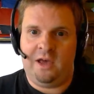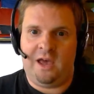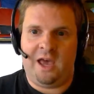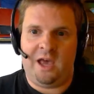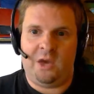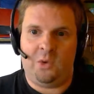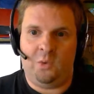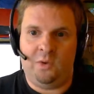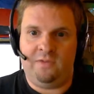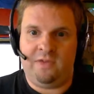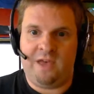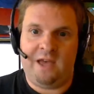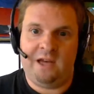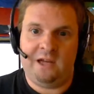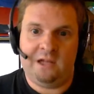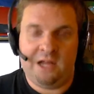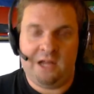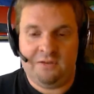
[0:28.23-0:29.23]
and we've
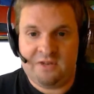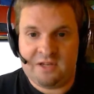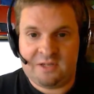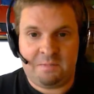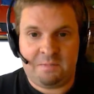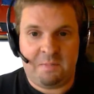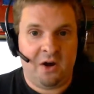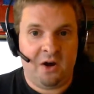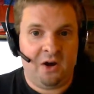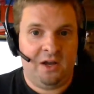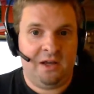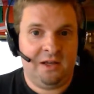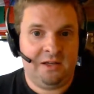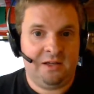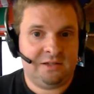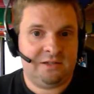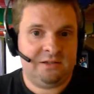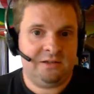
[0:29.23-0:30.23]
gained a lot of
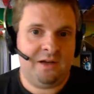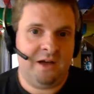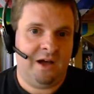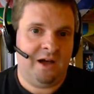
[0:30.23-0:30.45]
experience.